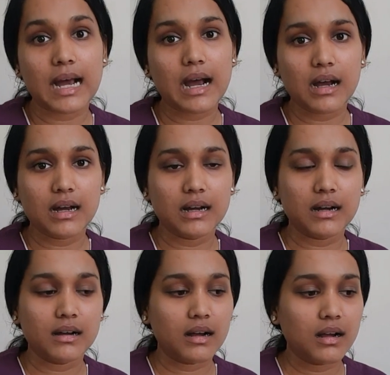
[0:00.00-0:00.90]

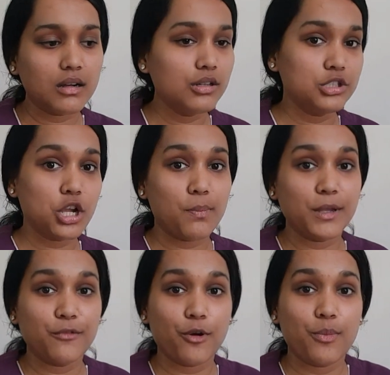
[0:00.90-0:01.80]
a good
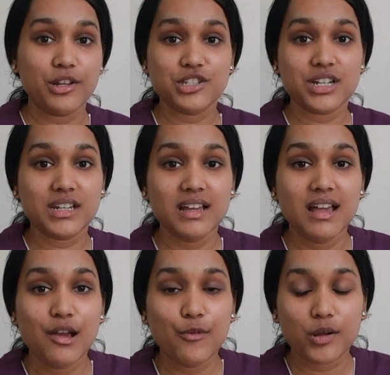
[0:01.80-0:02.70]
topic for project
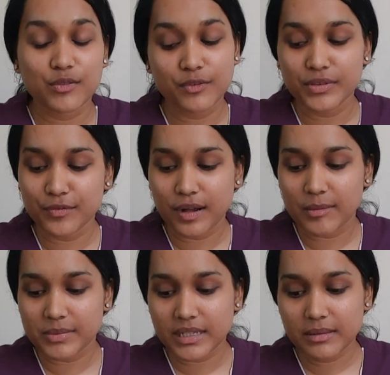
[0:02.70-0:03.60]
for 5th
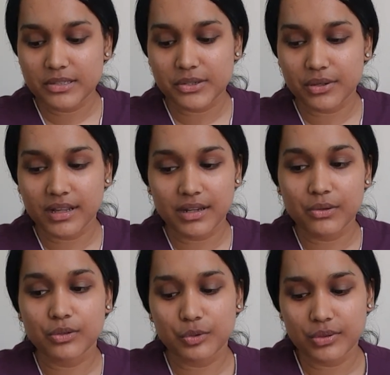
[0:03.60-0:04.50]
PharmD, so you can
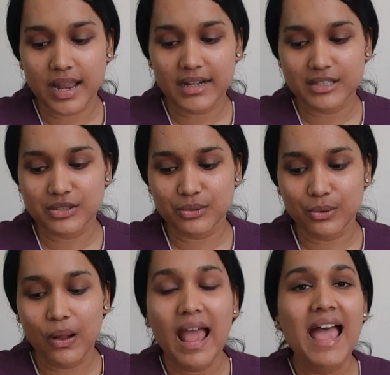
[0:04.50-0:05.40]
go through that. So
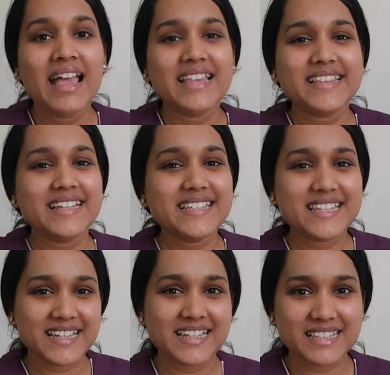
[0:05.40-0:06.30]
this
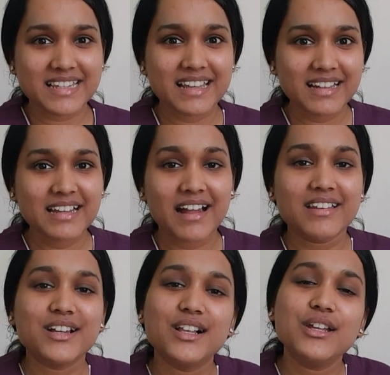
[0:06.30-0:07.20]
is it. I
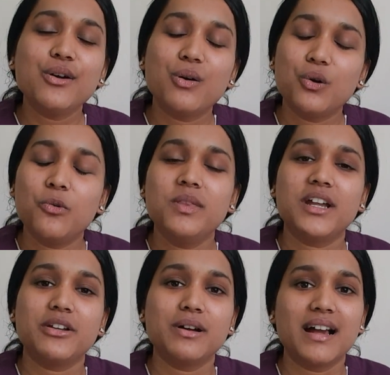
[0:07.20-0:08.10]
really hope
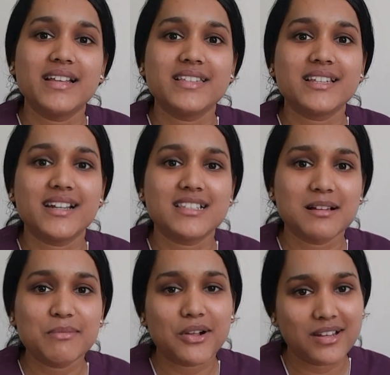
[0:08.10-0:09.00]
that you guys get
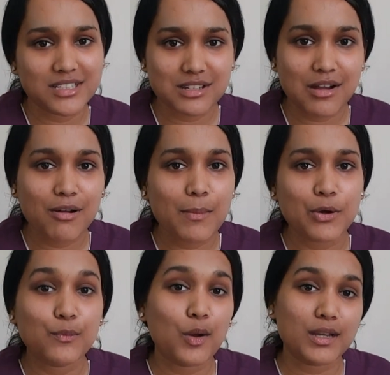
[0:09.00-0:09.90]
some knowledge now
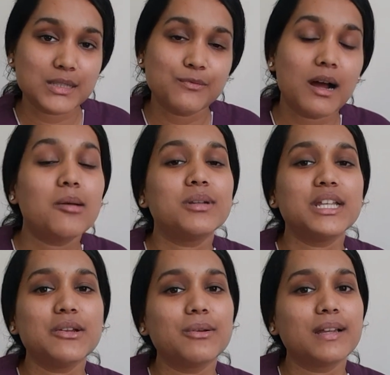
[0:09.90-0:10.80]
about what is PharmD,
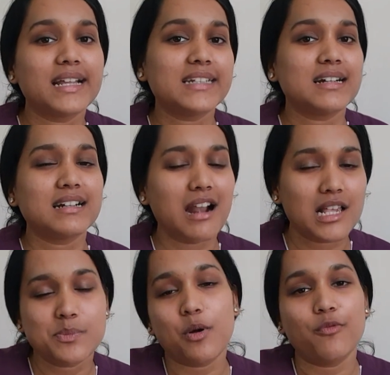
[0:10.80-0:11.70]
you get a
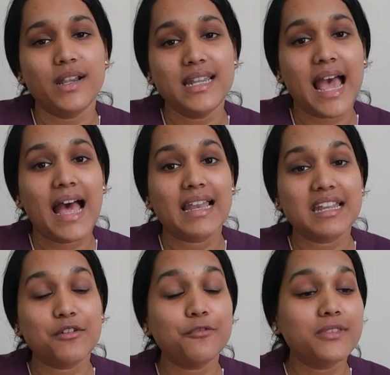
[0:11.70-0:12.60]
grasp of it, and
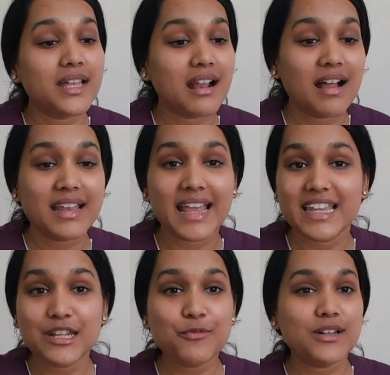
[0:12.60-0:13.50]
if there are
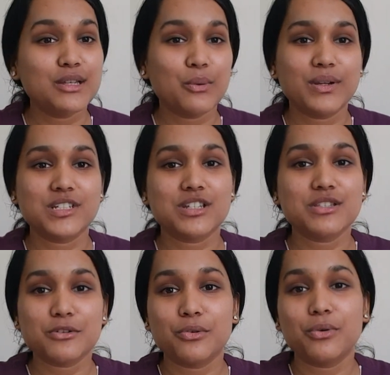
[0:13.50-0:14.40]
any further questions,
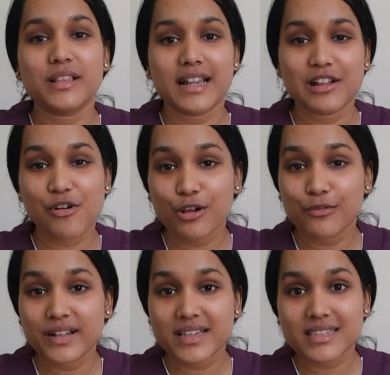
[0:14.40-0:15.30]
you know that I
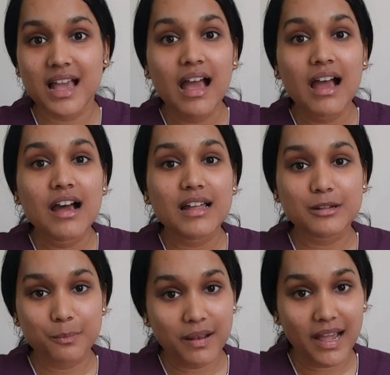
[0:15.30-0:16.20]
always
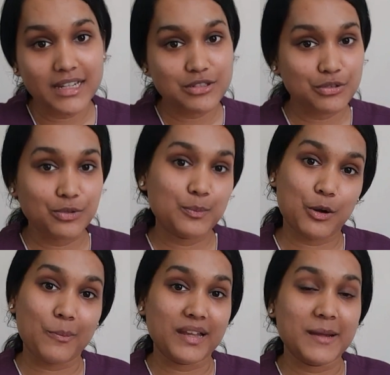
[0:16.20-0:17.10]
reply to you
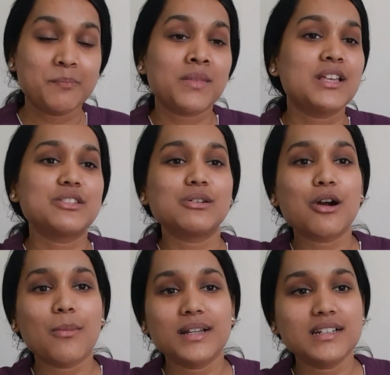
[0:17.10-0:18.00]
promptly. So
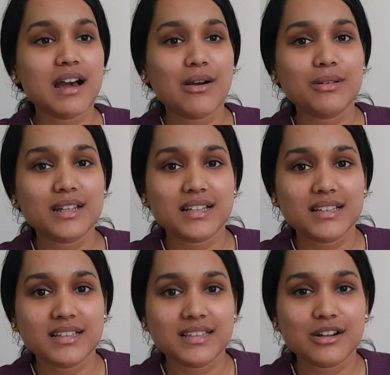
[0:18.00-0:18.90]
comment down
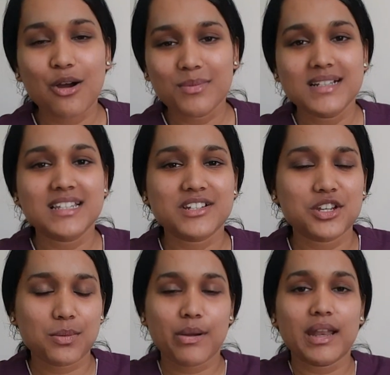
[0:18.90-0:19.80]
in the comment section
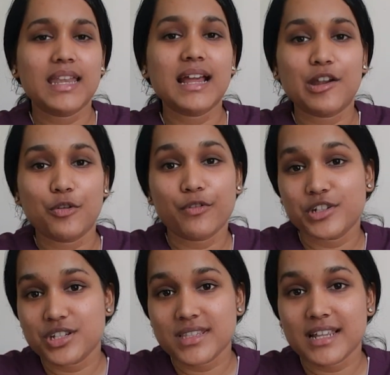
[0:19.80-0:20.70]
about any kind of
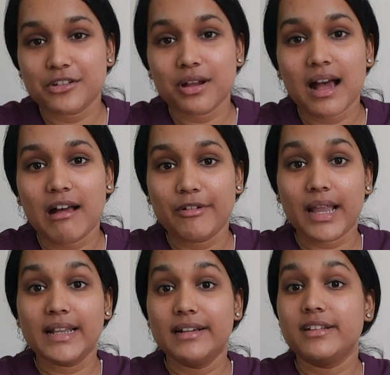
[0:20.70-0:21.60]
questions that you have,
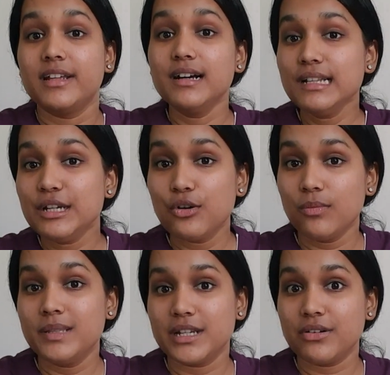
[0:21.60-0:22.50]
and I really
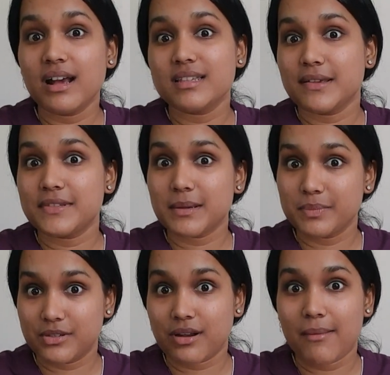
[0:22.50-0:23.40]
hope that you guys have
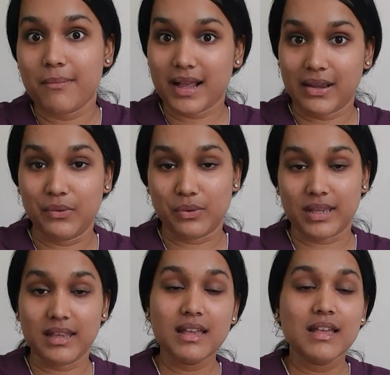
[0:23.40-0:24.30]
subscribed by now.
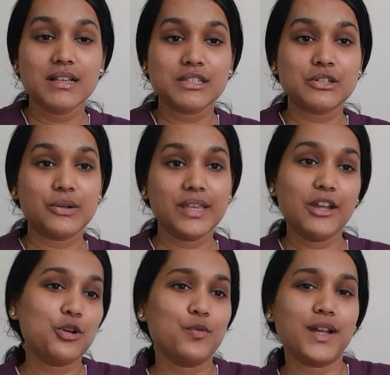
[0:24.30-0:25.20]
Okay, so yeah,
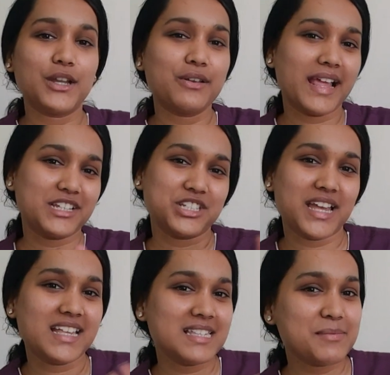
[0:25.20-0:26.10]
don't forget to like, share
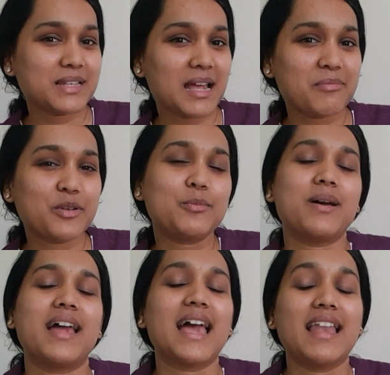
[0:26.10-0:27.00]
and subscribe.
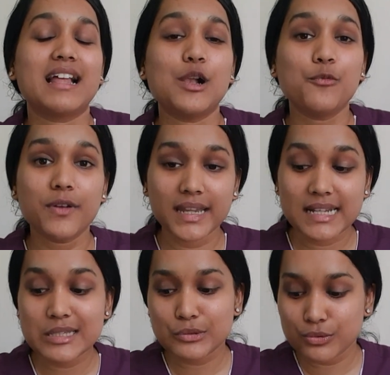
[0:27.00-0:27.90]
Goodbye, and I'll
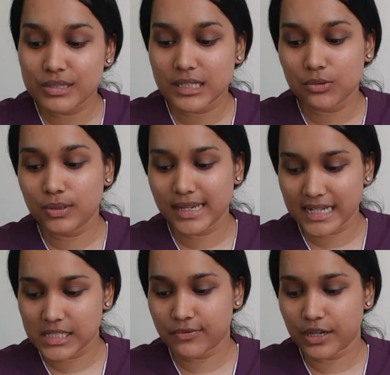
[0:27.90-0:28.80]
very soon see you in
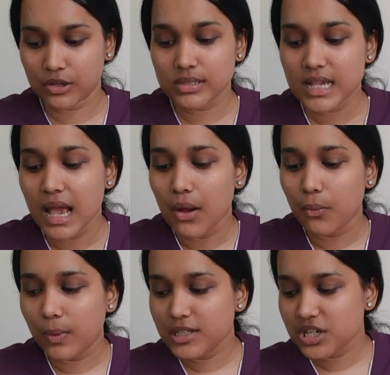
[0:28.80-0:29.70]
next videos,
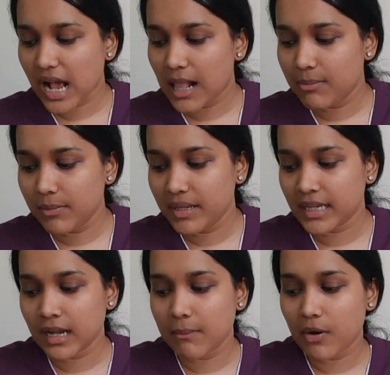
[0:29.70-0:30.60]
which I'll be
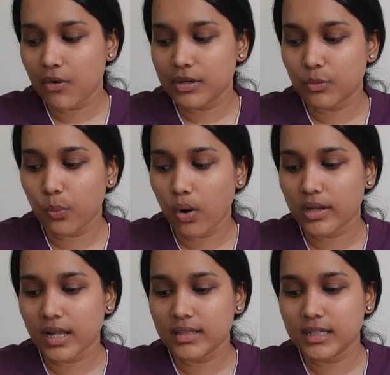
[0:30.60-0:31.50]
making about what
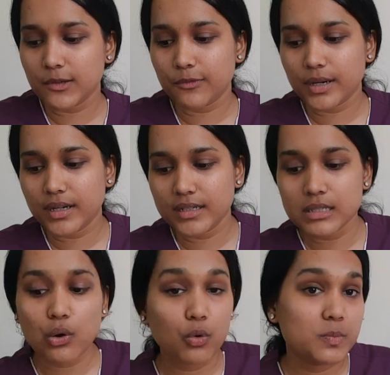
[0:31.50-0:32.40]
are the different
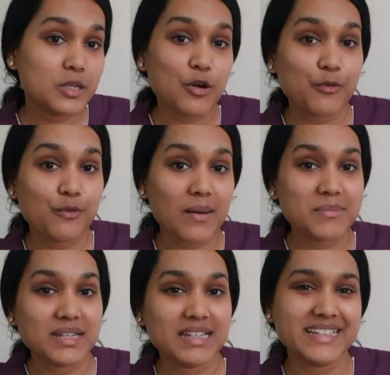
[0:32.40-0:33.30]
scopes of
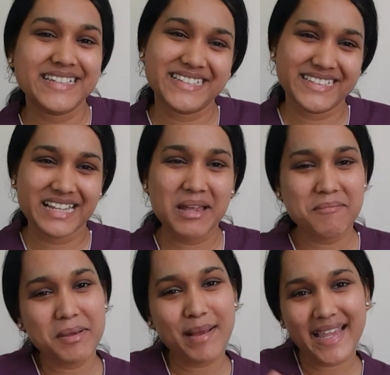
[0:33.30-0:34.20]
PharmD.
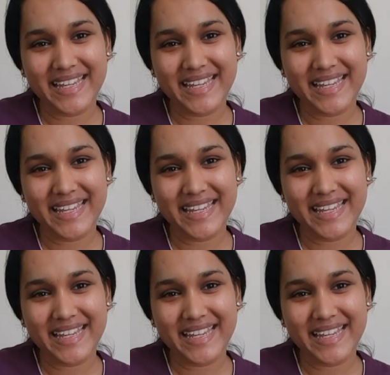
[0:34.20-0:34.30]
Bye bye.